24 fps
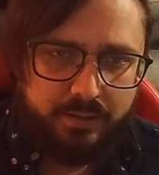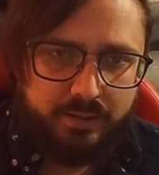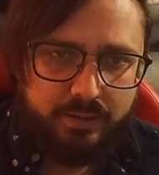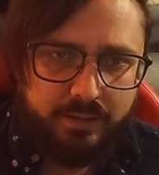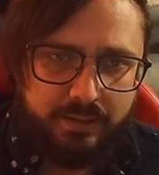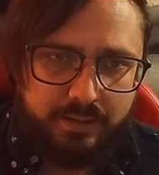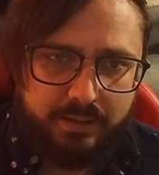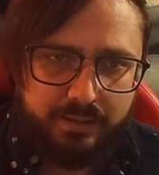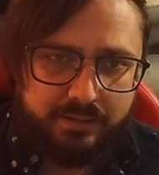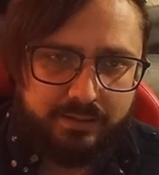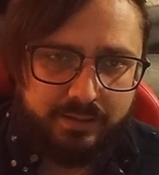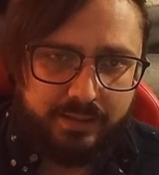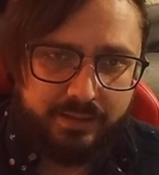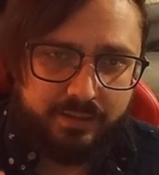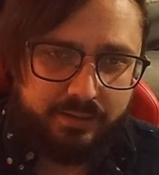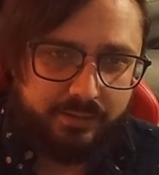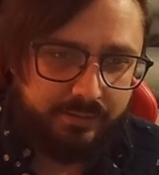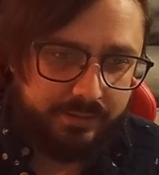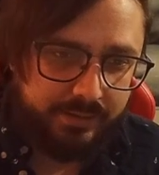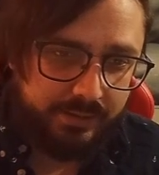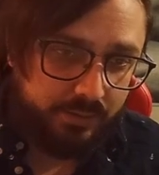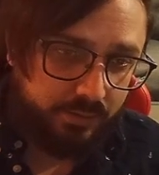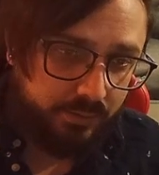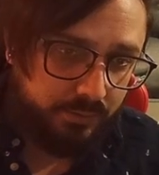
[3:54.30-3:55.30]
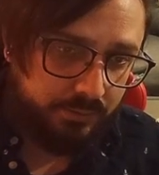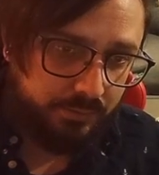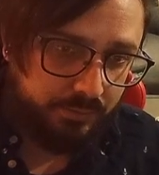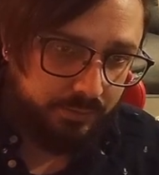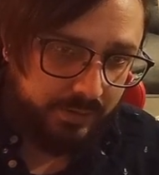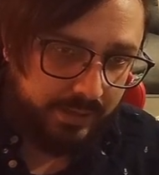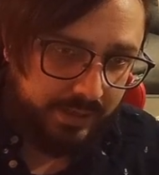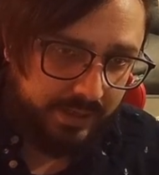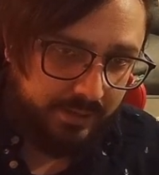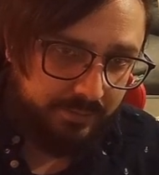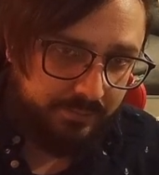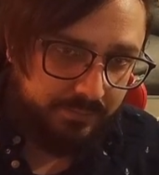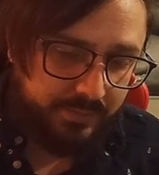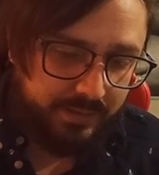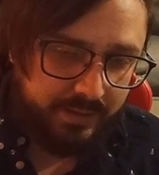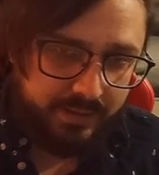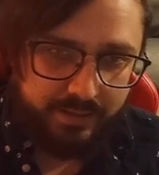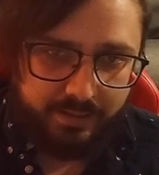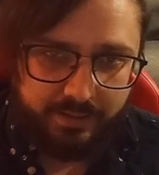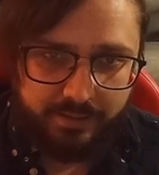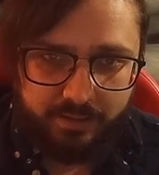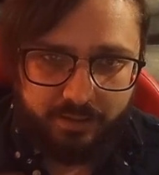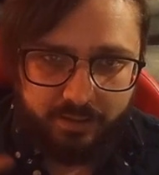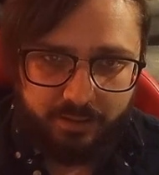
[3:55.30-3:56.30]
and I got a gold wrap that
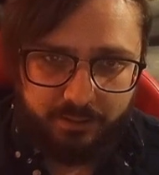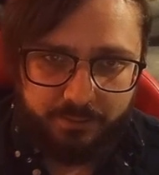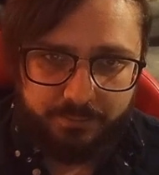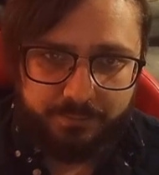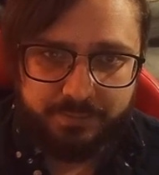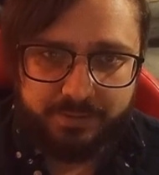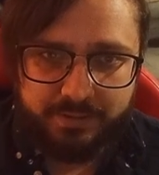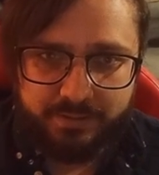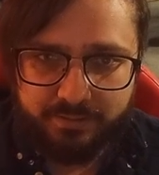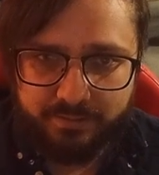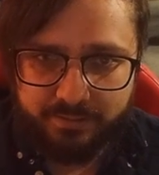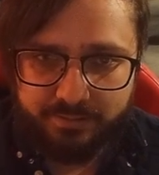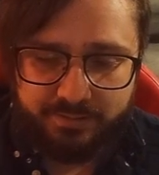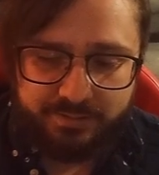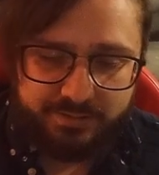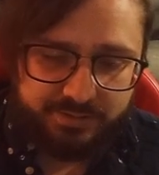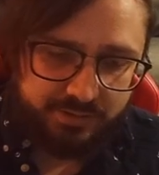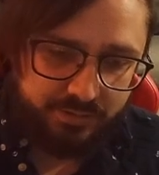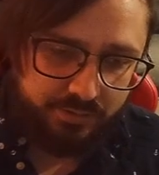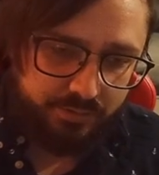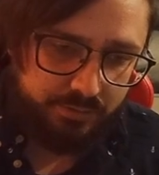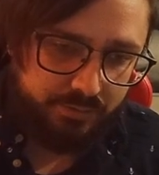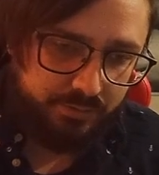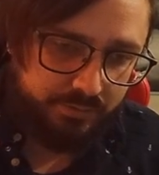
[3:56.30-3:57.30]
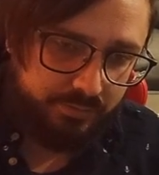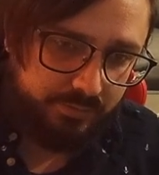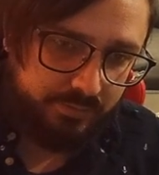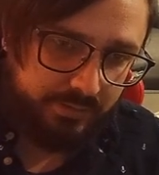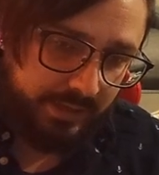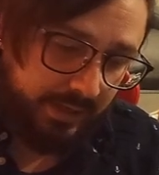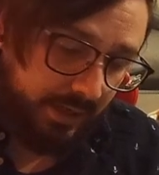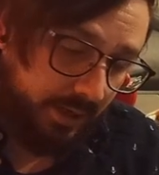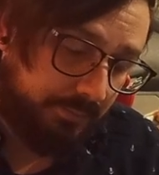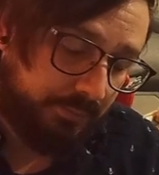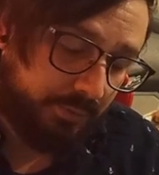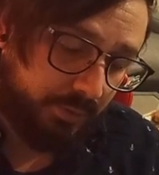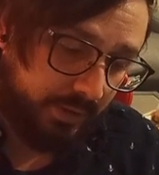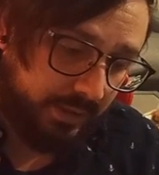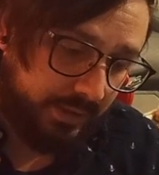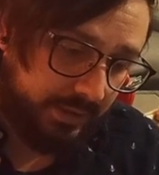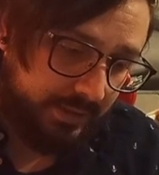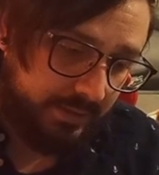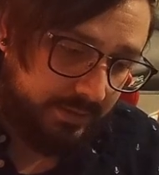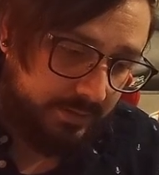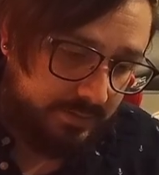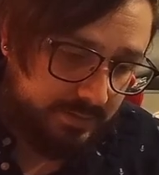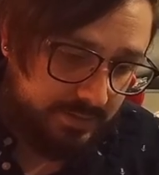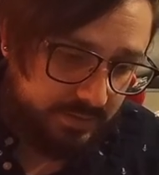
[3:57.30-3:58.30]
I upped, so I
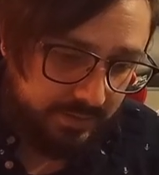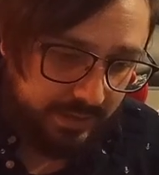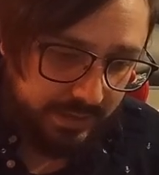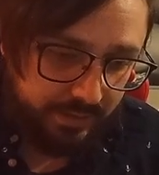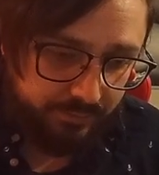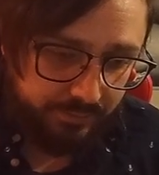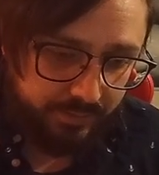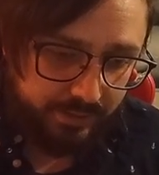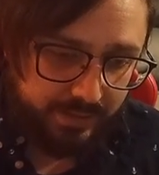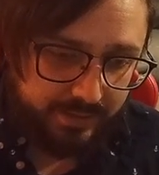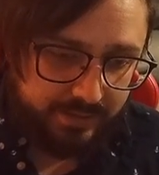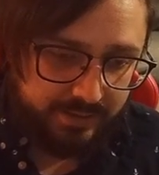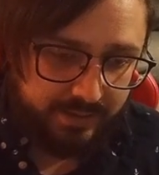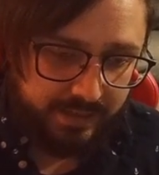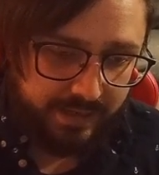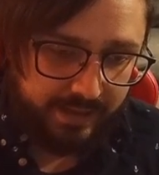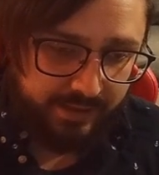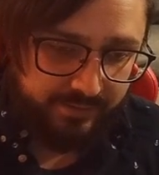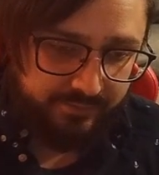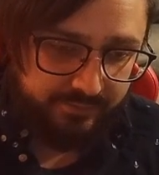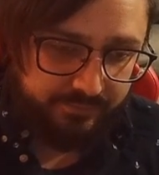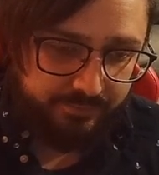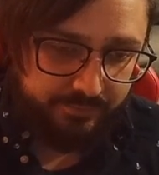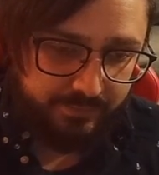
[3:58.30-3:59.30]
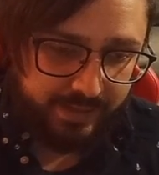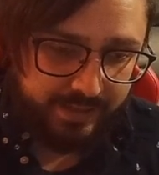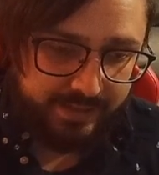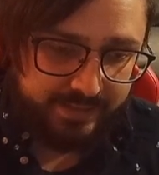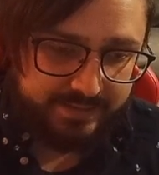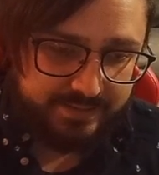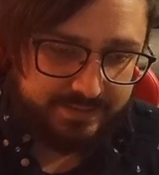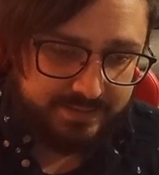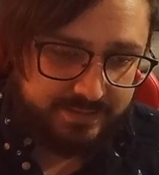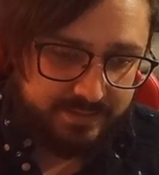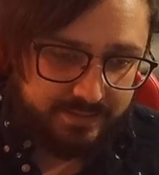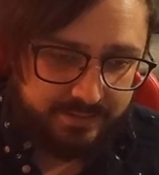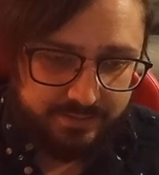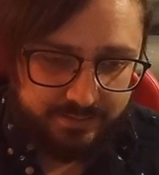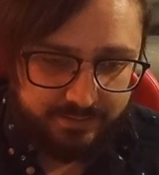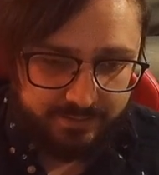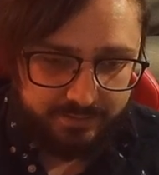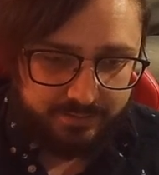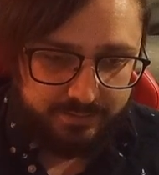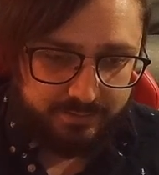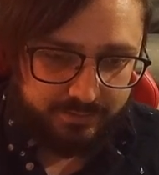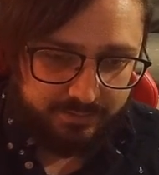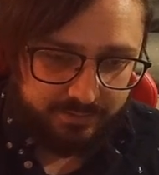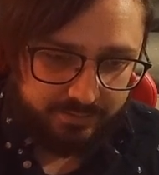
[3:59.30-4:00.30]
upgraded so that way I could have max
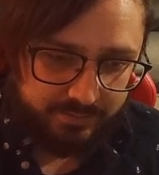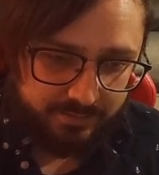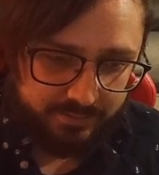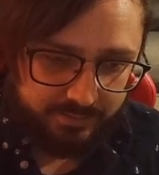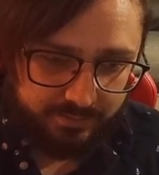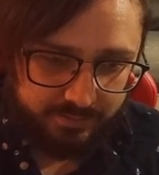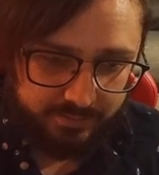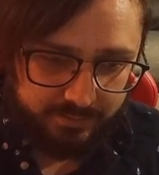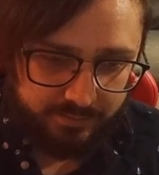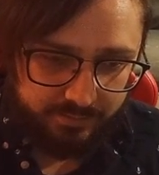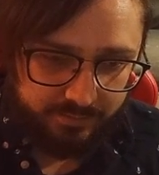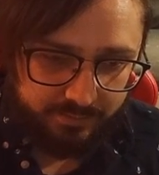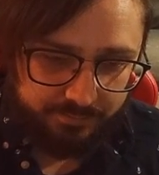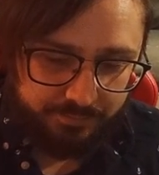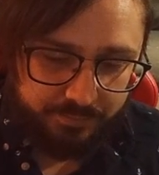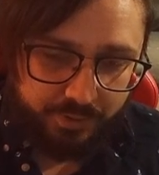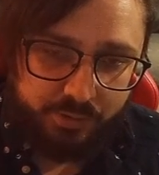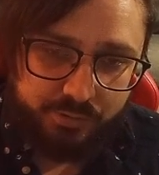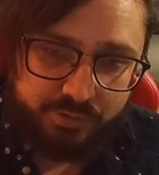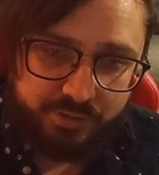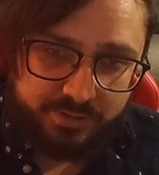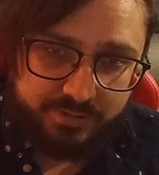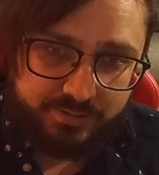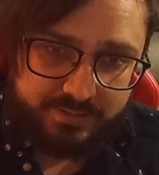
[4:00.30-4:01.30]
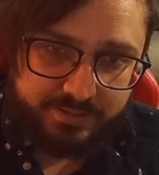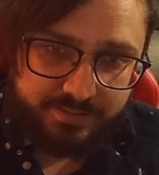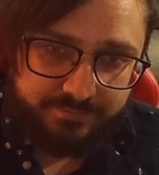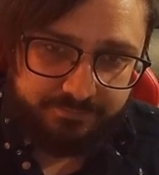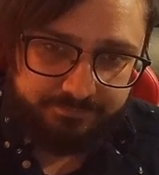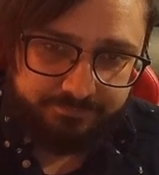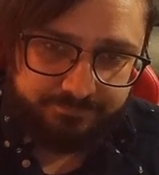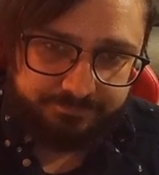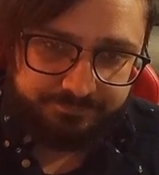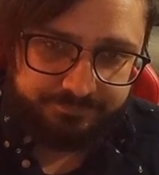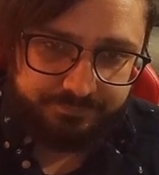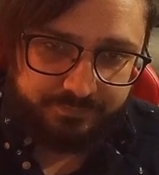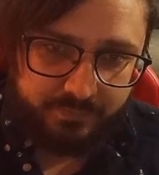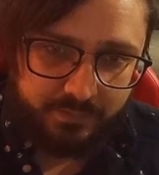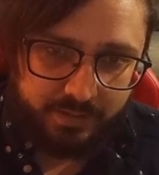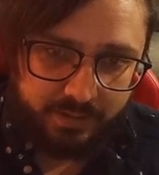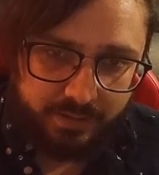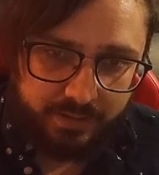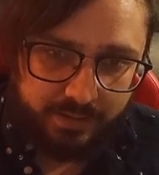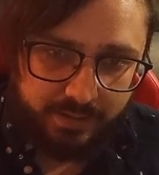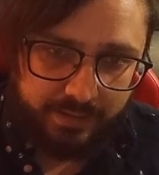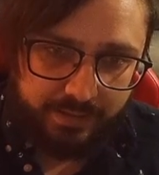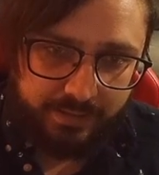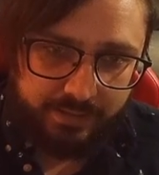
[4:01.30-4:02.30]
potions.
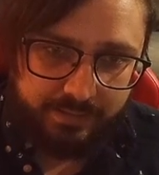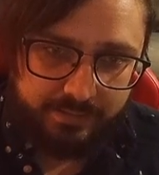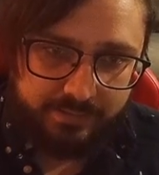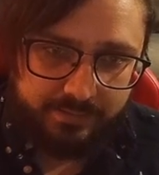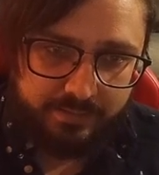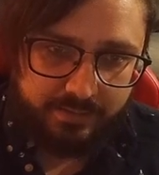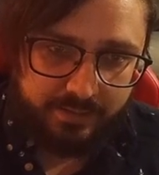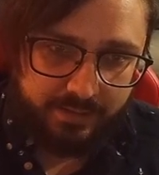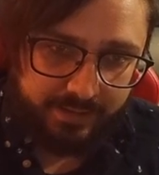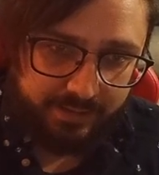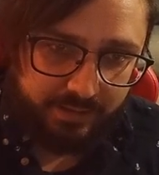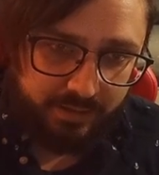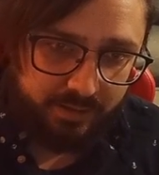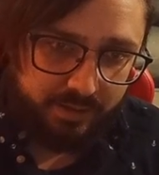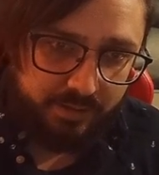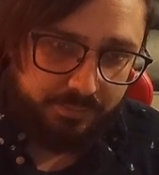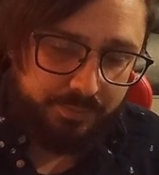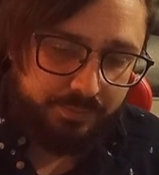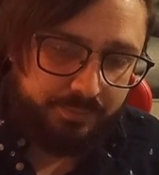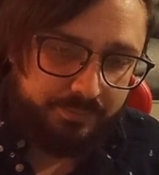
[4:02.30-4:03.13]
And I got